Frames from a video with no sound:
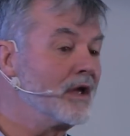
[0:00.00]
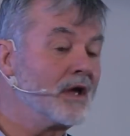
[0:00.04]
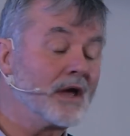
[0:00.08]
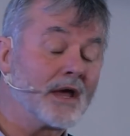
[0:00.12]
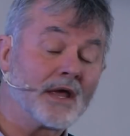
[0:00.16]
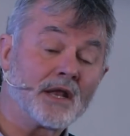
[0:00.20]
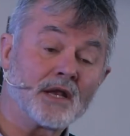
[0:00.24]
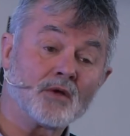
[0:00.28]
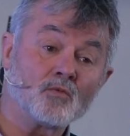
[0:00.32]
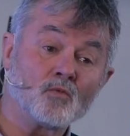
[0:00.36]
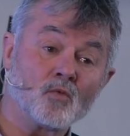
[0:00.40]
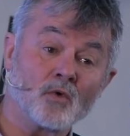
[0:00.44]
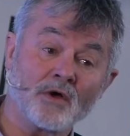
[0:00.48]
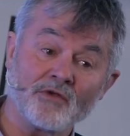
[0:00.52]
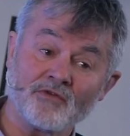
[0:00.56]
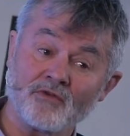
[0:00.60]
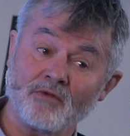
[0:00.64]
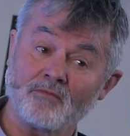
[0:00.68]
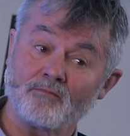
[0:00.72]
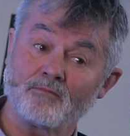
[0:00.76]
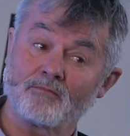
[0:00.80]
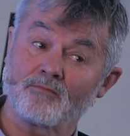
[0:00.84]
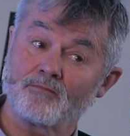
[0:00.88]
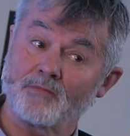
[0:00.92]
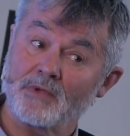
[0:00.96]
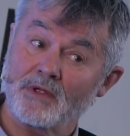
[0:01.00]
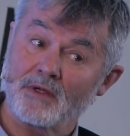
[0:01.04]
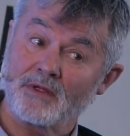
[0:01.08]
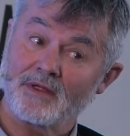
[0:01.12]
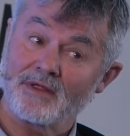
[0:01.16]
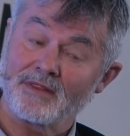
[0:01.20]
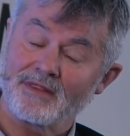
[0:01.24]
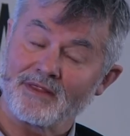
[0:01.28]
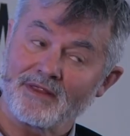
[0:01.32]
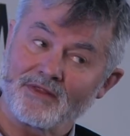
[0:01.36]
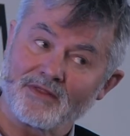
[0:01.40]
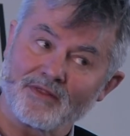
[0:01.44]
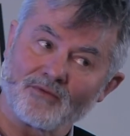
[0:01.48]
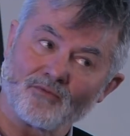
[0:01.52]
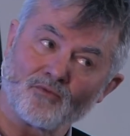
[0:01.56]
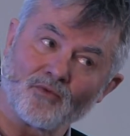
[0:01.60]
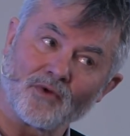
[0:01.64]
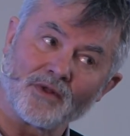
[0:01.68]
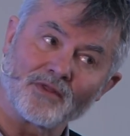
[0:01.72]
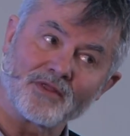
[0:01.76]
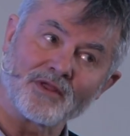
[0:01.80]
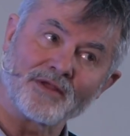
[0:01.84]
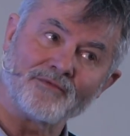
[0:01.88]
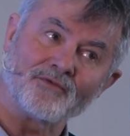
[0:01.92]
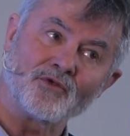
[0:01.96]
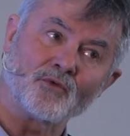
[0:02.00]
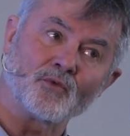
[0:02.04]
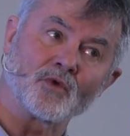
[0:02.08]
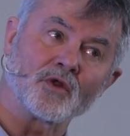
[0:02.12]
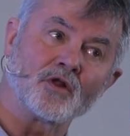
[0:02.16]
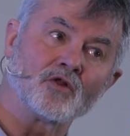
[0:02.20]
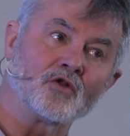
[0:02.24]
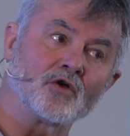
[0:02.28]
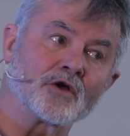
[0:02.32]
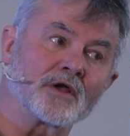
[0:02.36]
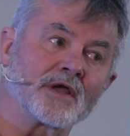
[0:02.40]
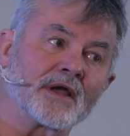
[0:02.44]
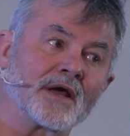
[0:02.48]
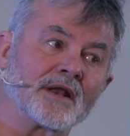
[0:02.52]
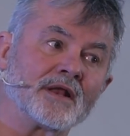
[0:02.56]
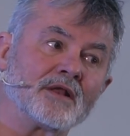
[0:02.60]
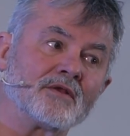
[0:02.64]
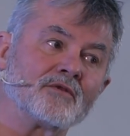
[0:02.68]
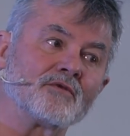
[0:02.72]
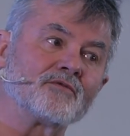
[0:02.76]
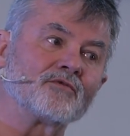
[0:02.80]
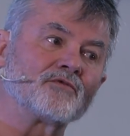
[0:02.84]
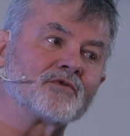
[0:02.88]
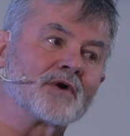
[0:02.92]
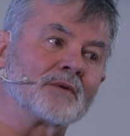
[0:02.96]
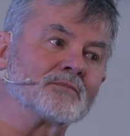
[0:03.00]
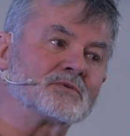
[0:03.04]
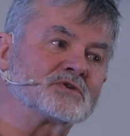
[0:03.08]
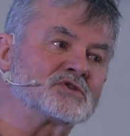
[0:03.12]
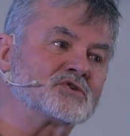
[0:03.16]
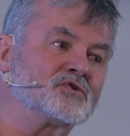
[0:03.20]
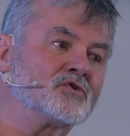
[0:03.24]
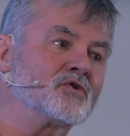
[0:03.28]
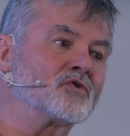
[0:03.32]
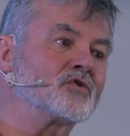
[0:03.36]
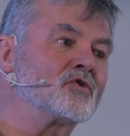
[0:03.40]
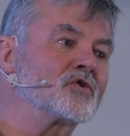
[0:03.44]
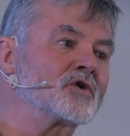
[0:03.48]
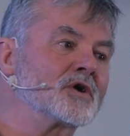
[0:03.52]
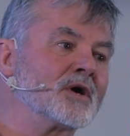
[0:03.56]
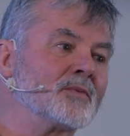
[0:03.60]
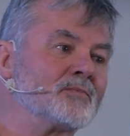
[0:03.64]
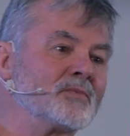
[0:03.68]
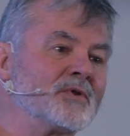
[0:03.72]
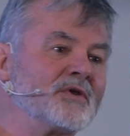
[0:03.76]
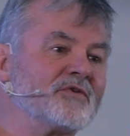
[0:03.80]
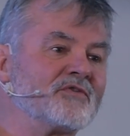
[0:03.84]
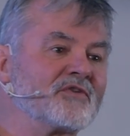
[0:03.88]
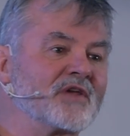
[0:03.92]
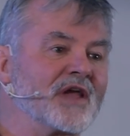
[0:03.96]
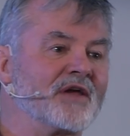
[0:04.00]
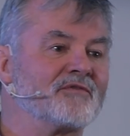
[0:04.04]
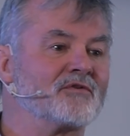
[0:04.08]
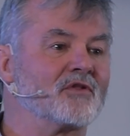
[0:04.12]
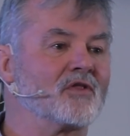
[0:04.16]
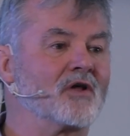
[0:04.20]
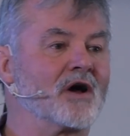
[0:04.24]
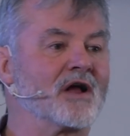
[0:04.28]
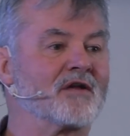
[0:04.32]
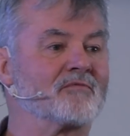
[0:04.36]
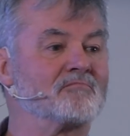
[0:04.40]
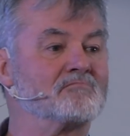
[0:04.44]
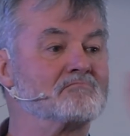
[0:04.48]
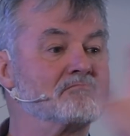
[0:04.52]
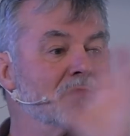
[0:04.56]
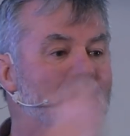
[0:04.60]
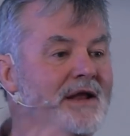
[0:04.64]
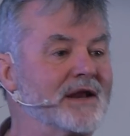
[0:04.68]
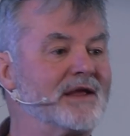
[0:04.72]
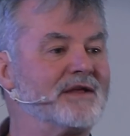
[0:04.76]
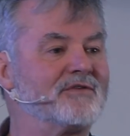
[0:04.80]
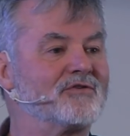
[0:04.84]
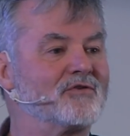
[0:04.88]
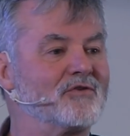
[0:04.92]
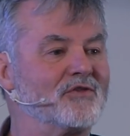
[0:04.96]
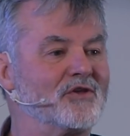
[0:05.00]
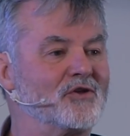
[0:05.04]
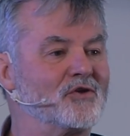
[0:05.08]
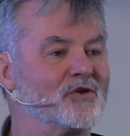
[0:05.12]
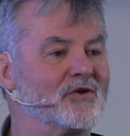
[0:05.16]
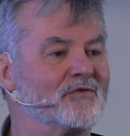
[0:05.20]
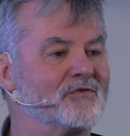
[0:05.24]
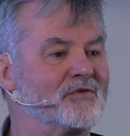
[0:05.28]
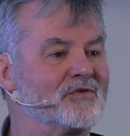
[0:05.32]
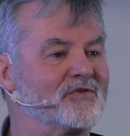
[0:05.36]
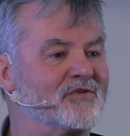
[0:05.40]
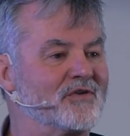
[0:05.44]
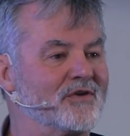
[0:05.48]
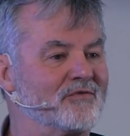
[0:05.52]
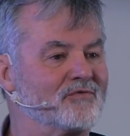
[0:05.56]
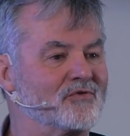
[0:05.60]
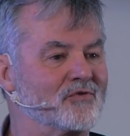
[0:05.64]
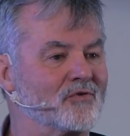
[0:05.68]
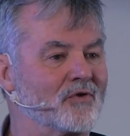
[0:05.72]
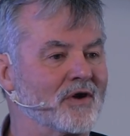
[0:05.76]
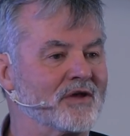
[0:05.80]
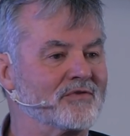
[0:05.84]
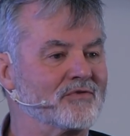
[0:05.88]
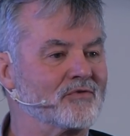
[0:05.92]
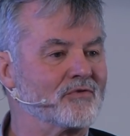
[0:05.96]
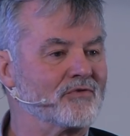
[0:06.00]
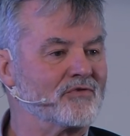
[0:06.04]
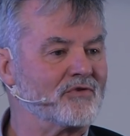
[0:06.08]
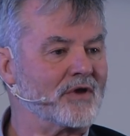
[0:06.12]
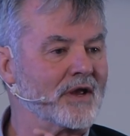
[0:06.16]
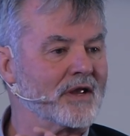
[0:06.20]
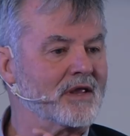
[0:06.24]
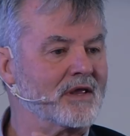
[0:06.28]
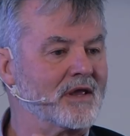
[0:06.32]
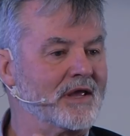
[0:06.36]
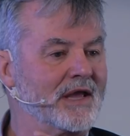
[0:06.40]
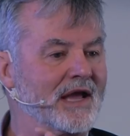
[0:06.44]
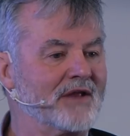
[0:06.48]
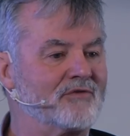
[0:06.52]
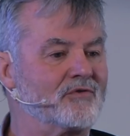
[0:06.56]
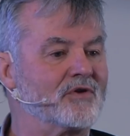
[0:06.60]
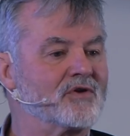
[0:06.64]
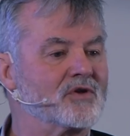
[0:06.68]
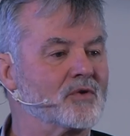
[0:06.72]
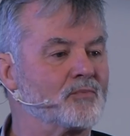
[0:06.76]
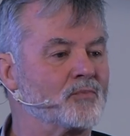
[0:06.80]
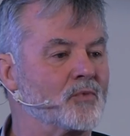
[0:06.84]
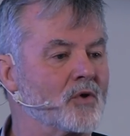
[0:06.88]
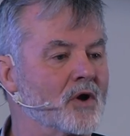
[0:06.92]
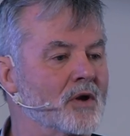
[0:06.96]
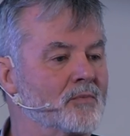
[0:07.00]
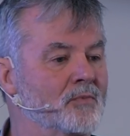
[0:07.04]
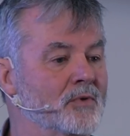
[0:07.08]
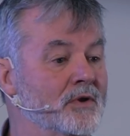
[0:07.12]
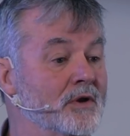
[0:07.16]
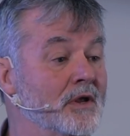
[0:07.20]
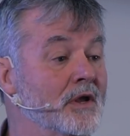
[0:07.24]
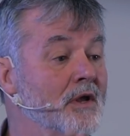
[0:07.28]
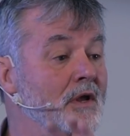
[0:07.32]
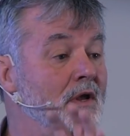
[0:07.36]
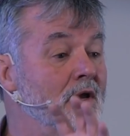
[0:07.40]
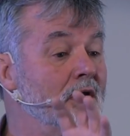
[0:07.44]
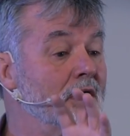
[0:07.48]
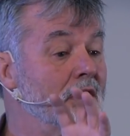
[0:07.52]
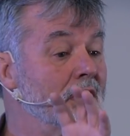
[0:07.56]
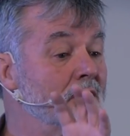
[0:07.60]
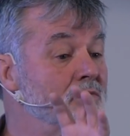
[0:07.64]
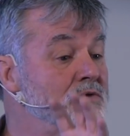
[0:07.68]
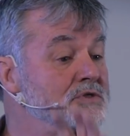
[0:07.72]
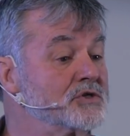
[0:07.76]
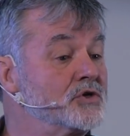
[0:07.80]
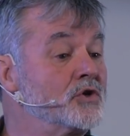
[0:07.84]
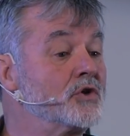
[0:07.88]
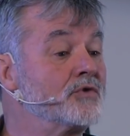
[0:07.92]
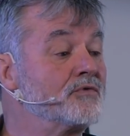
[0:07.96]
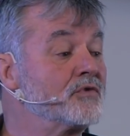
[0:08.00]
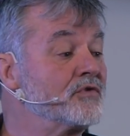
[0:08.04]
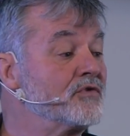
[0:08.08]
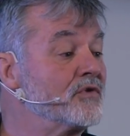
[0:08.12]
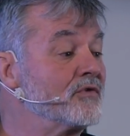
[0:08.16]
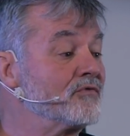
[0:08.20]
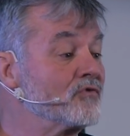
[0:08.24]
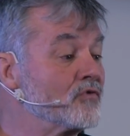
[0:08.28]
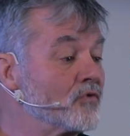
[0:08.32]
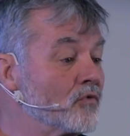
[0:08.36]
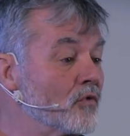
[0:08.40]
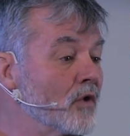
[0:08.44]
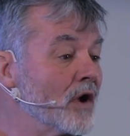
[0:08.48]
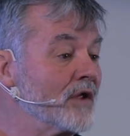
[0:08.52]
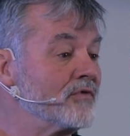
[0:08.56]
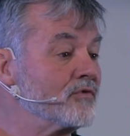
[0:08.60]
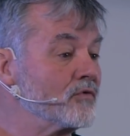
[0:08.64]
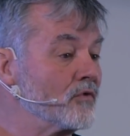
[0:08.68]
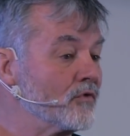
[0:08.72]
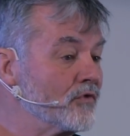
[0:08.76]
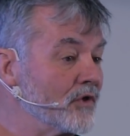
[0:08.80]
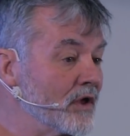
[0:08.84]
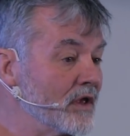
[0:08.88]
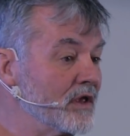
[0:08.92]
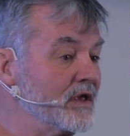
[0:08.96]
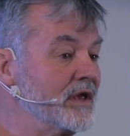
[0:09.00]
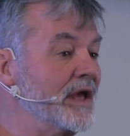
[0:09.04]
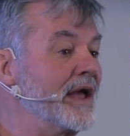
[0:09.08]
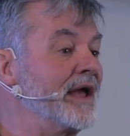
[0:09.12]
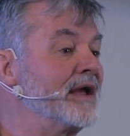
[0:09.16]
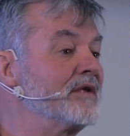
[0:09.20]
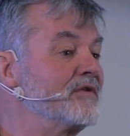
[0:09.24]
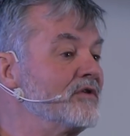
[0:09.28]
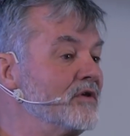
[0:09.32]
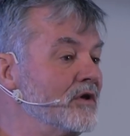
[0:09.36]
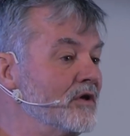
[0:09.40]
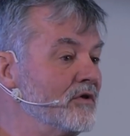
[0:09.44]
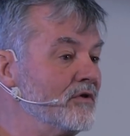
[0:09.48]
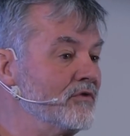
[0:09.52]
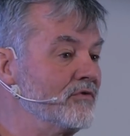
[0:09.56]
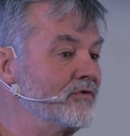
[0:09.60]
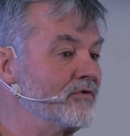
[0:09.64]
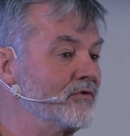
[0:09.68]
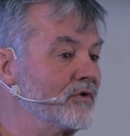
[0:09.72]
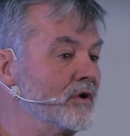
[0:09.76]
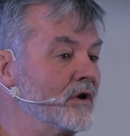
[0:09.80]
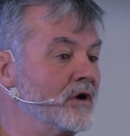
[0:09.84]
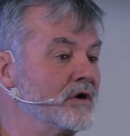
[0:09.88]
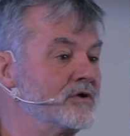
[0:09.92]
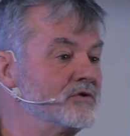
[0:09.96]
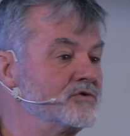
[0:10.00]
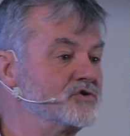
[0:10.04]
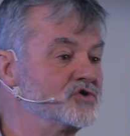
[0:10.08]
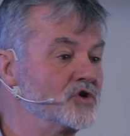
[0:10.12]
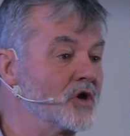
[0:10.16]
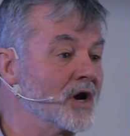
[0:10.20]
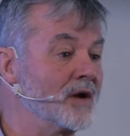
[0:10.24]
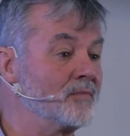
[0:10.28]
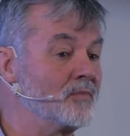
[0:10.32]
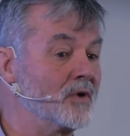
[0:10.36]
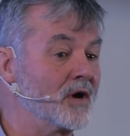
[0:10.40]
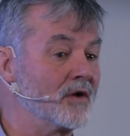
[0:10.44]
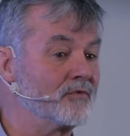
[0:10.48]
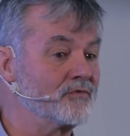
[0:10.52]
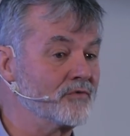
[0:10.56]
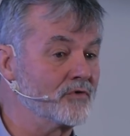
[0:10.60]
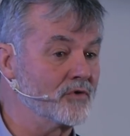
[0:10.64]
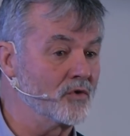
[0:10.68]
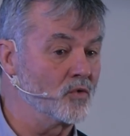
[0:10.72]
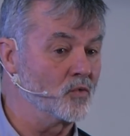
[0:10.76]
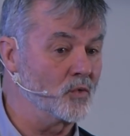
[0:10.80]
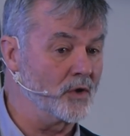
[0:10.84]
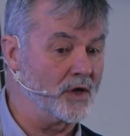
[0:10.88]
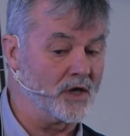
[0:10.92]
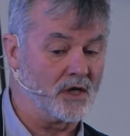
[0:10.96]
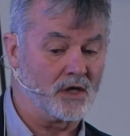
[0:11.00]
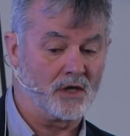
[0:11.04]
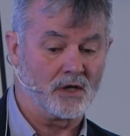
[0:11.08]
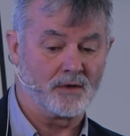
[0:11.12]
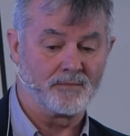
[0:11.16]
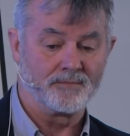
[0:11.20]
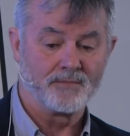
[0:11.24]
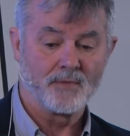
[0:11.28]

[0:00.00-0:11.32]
And it wasn't, if you really look at it, pharmaceutical companies gave a lot of money to the University of Toronto psychiatric department, and it was the University of Toronto that yanked his job offer away.